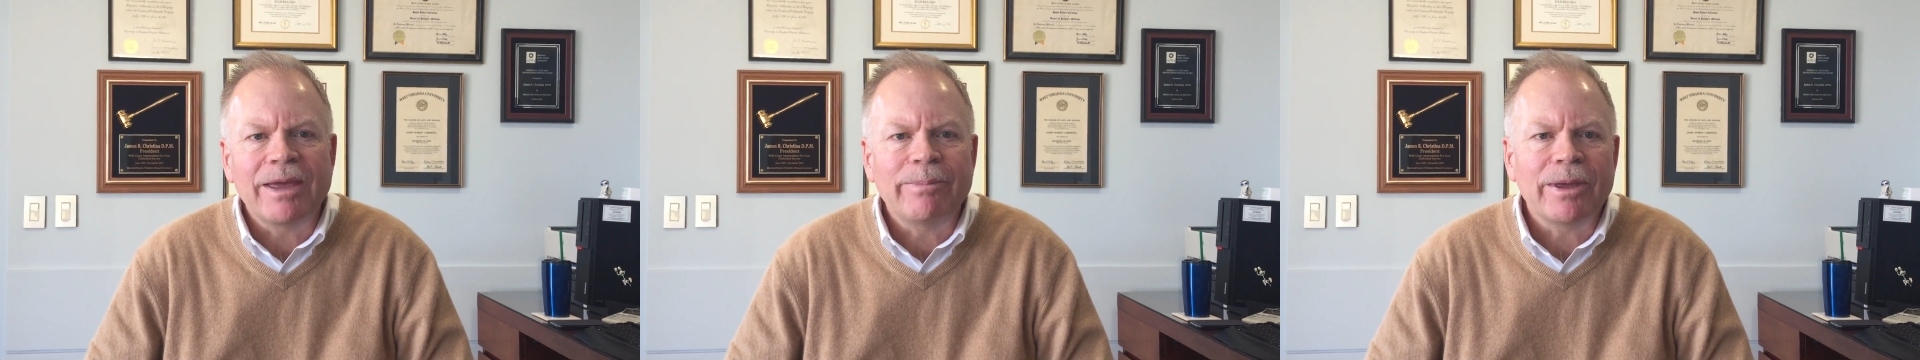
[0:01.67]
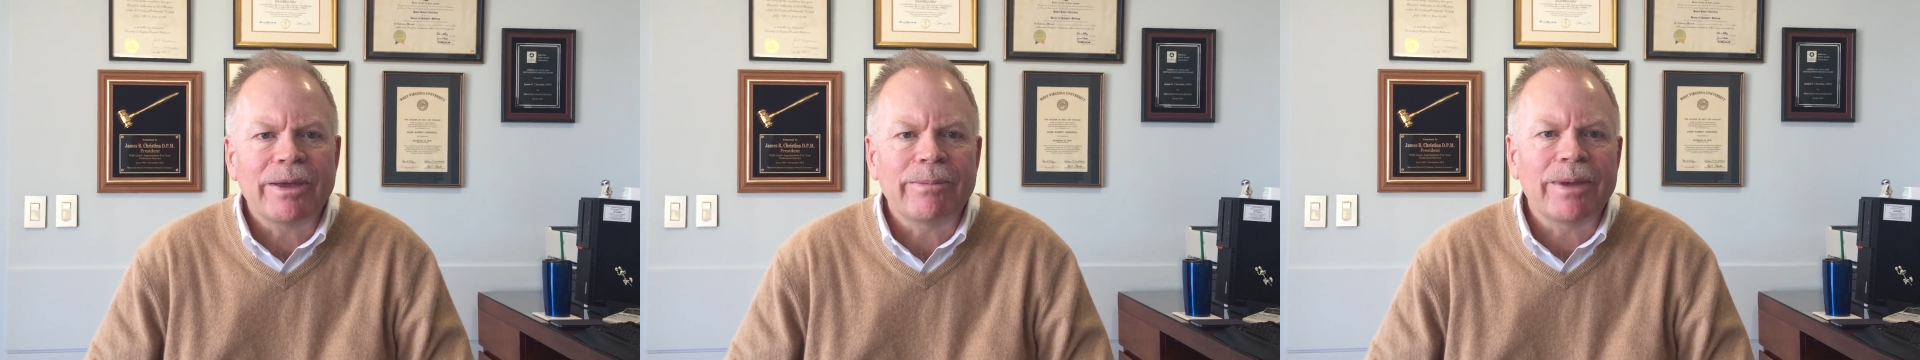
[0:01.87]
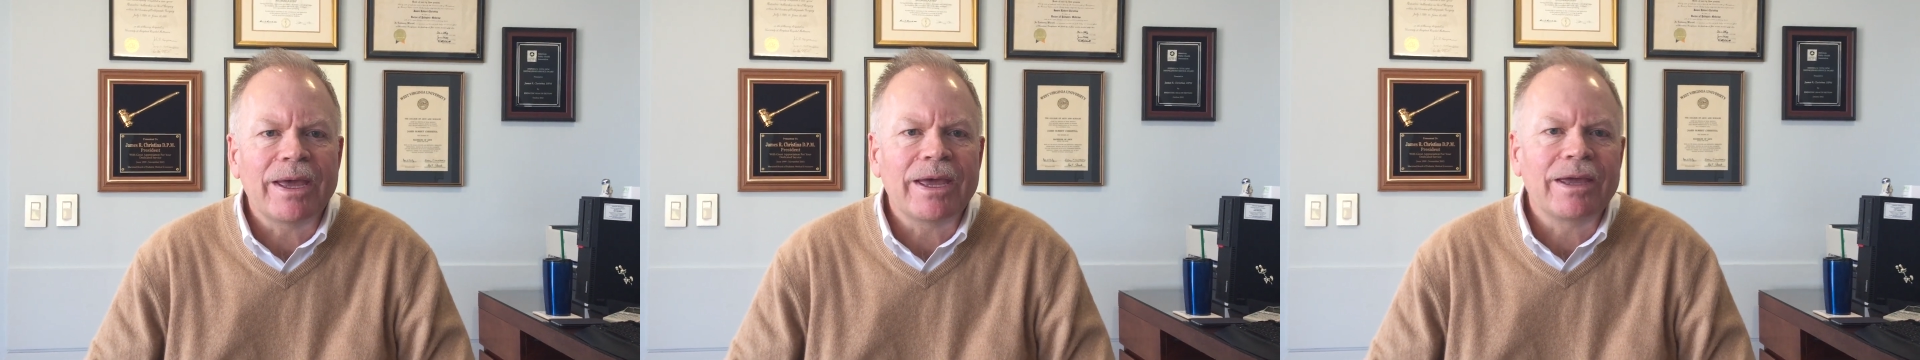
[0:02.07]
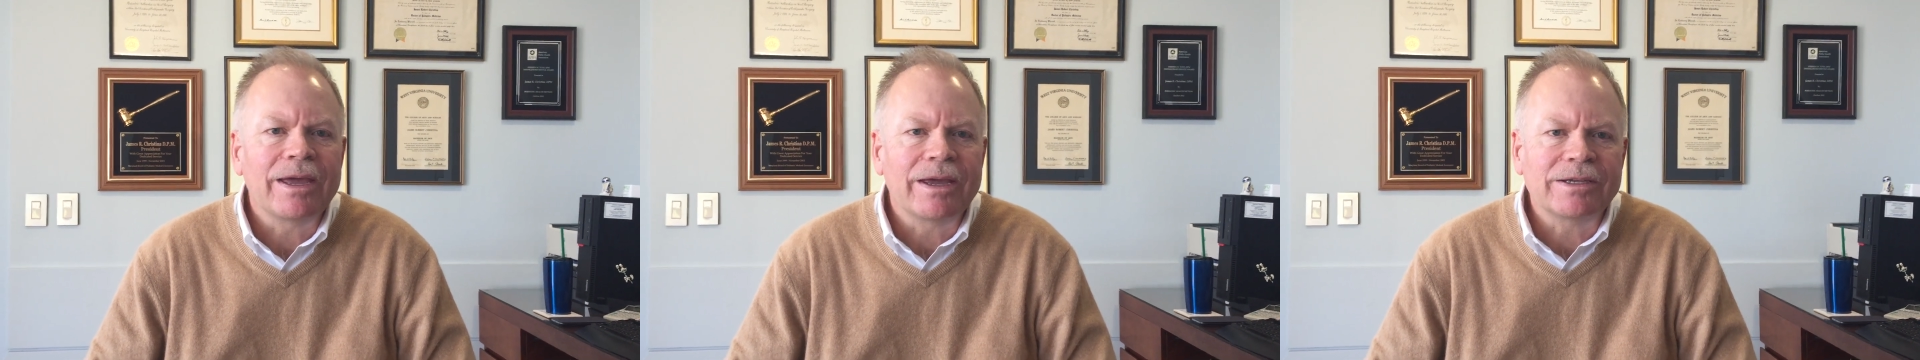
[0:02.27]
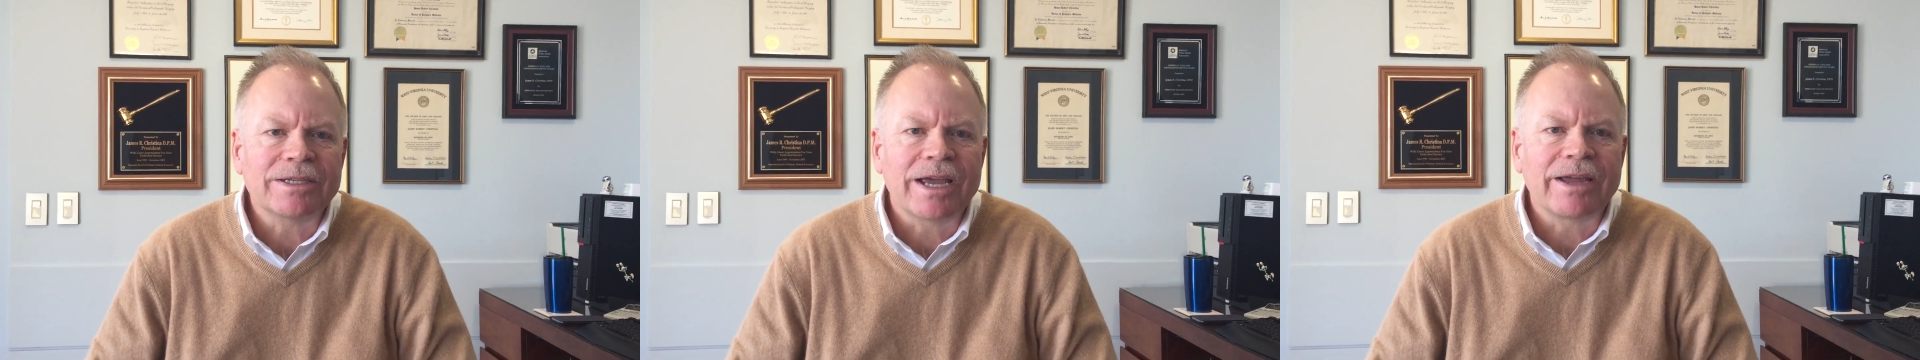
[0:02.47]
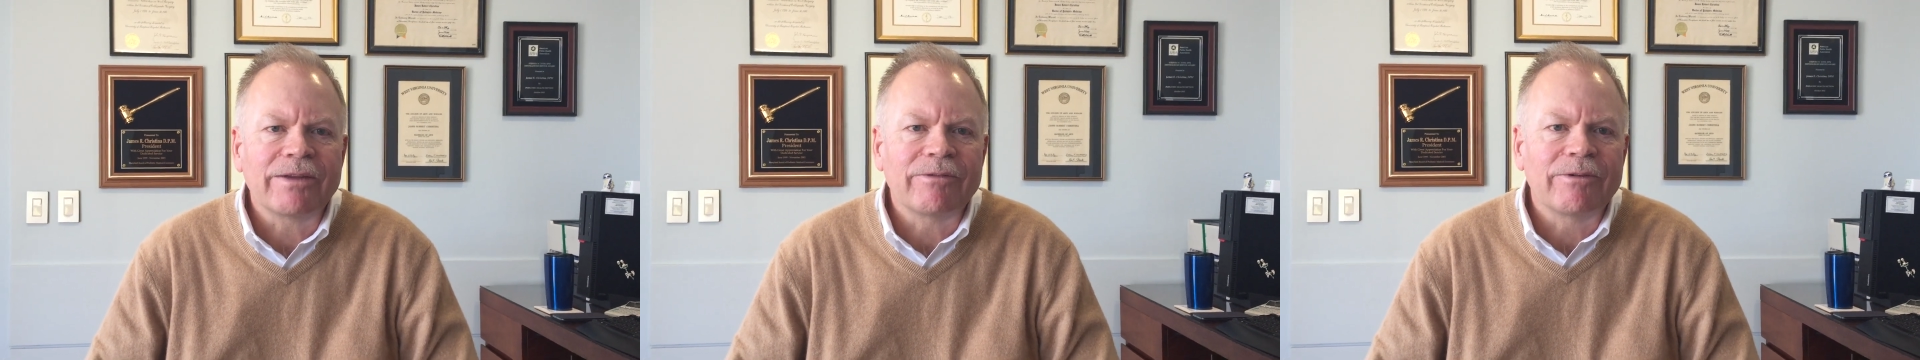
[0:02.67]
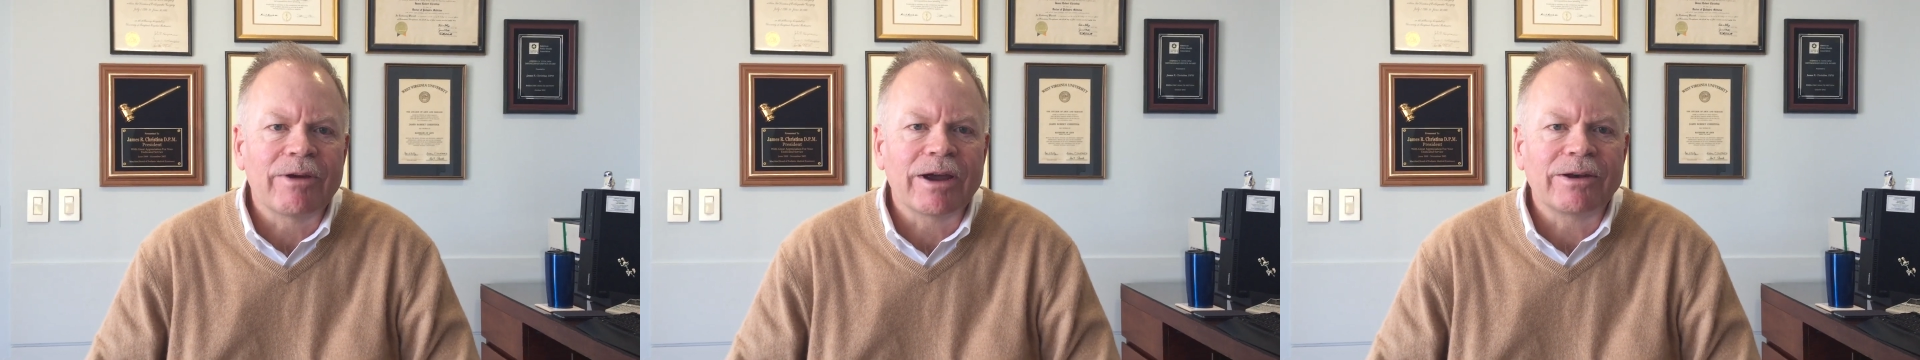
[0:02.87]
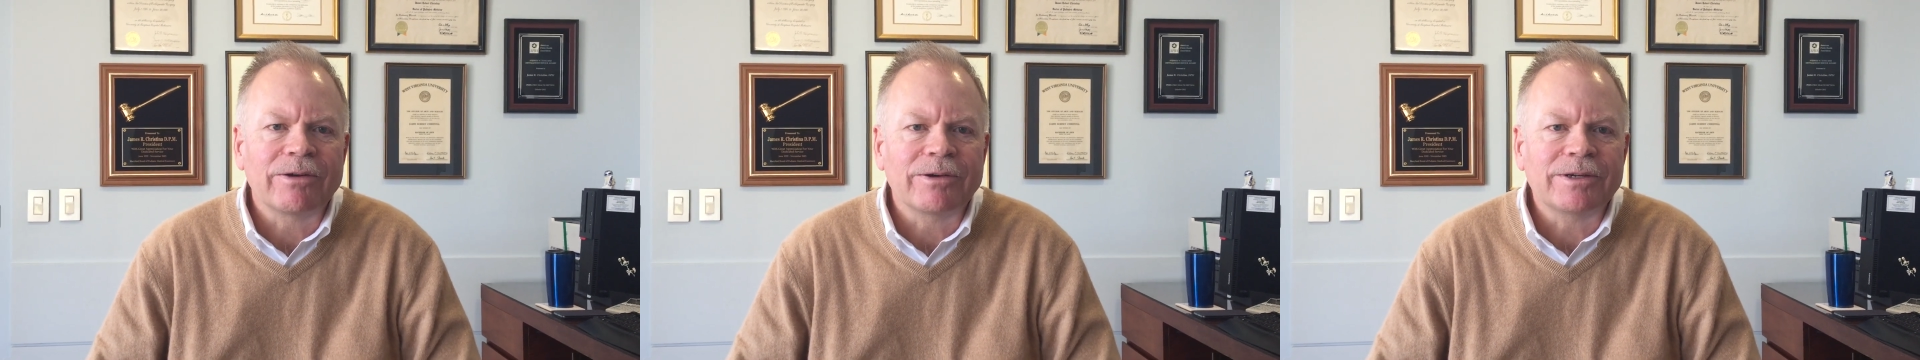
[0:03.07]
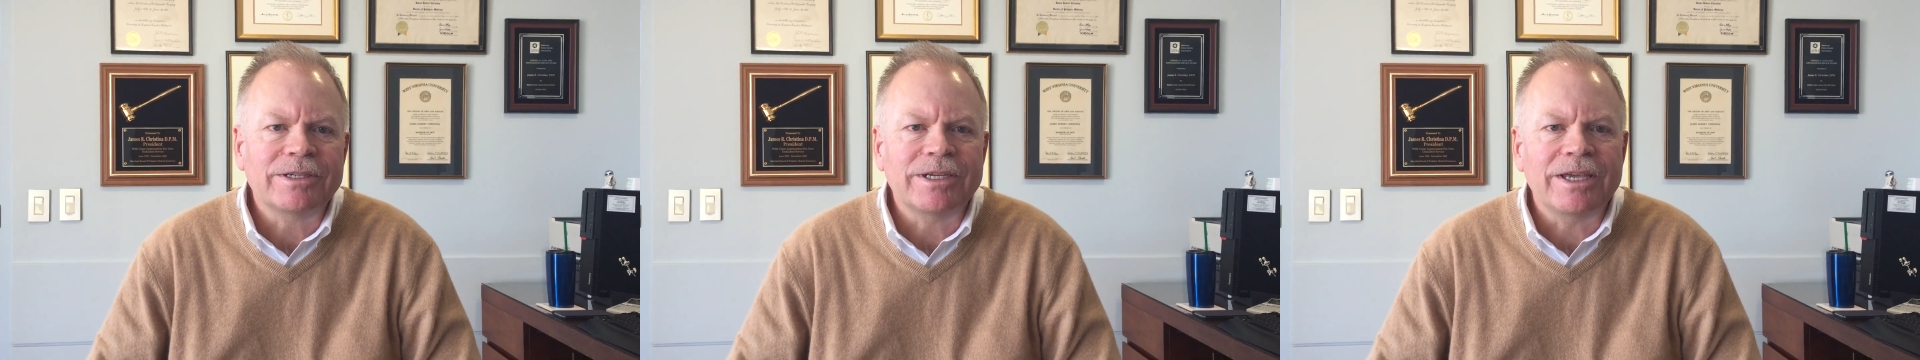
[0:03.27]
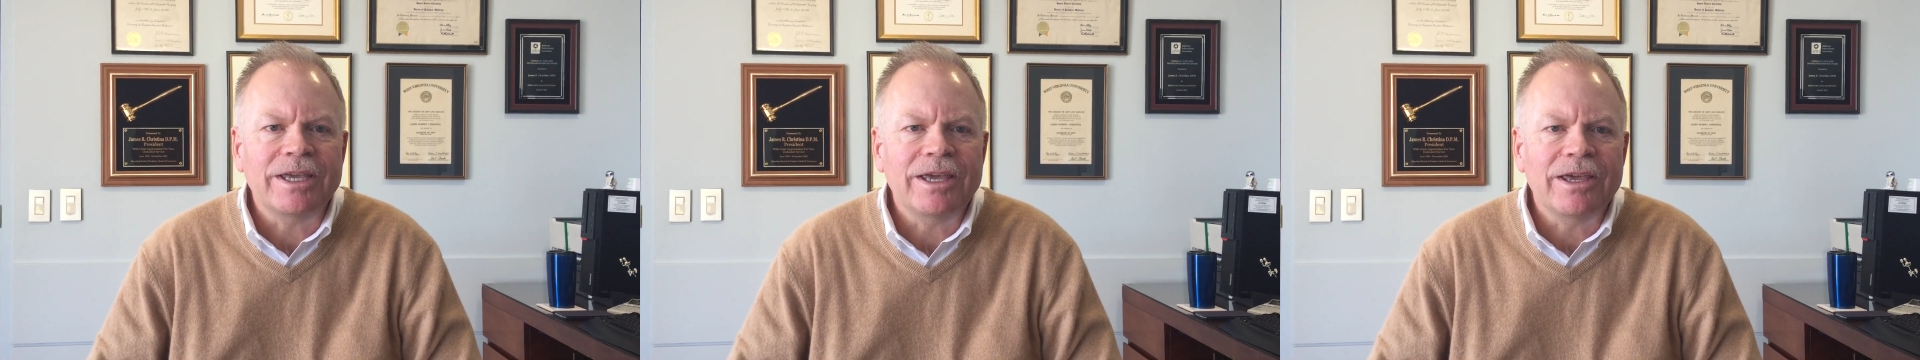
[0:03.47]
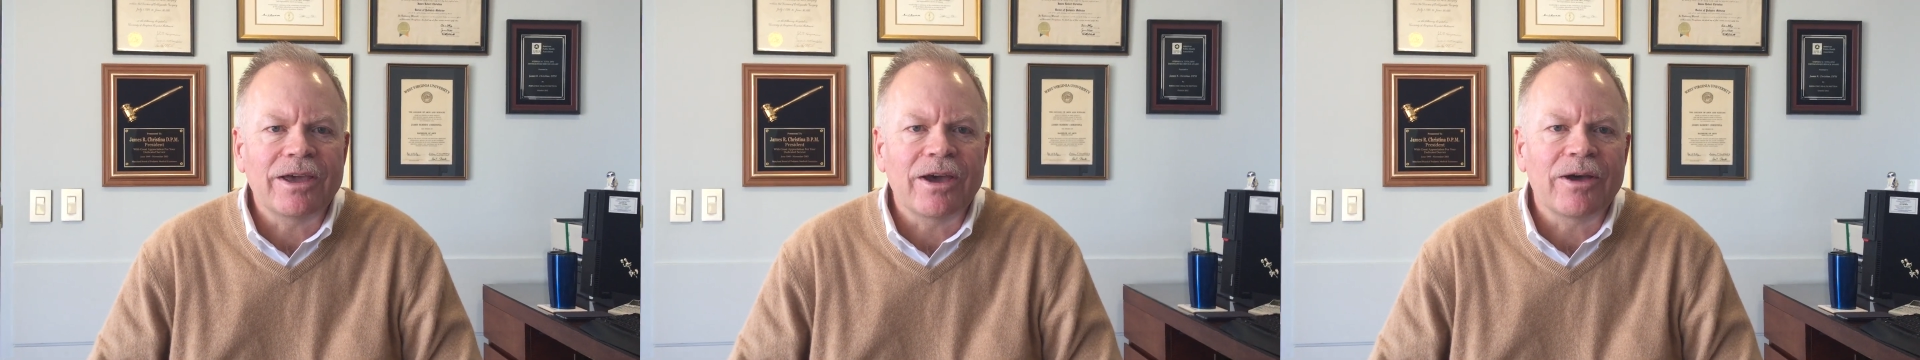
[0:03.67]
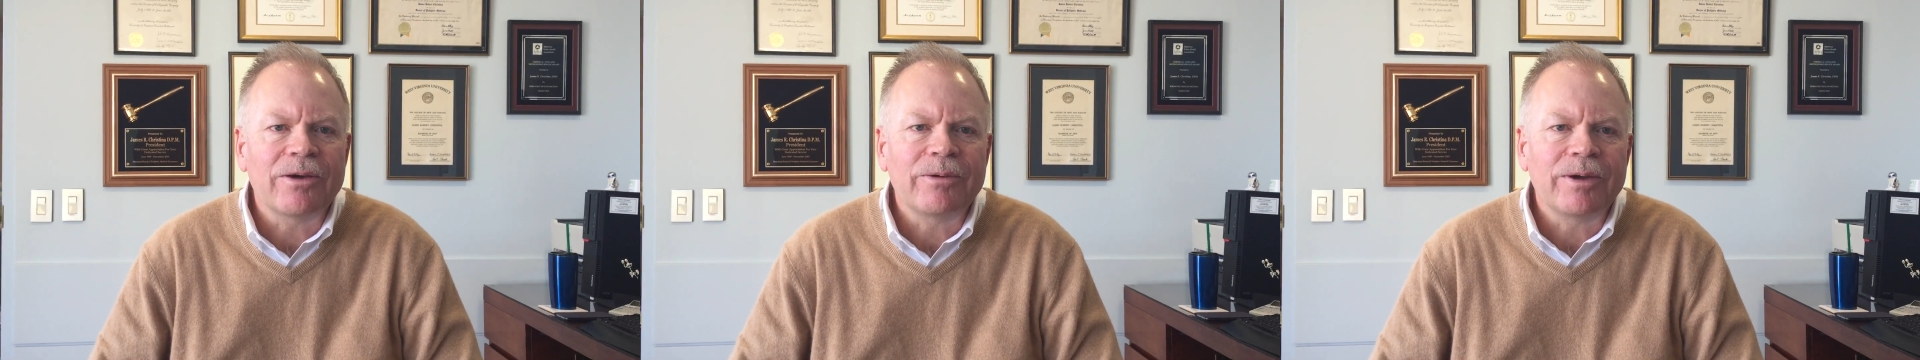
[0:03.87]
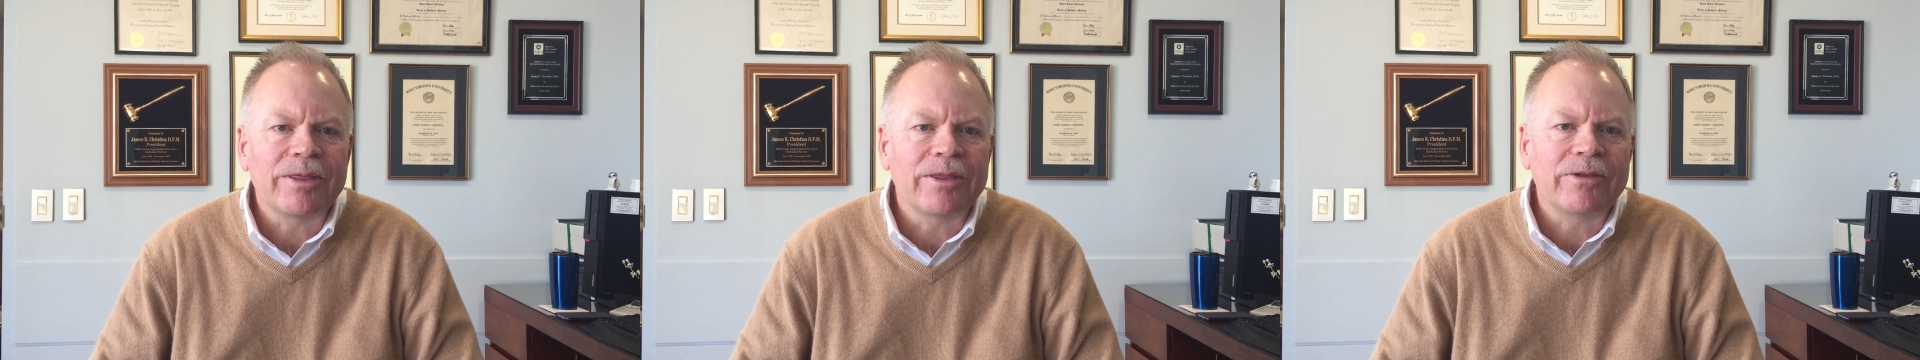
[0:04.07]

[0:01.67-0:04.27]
APMA Executive Director and CEO,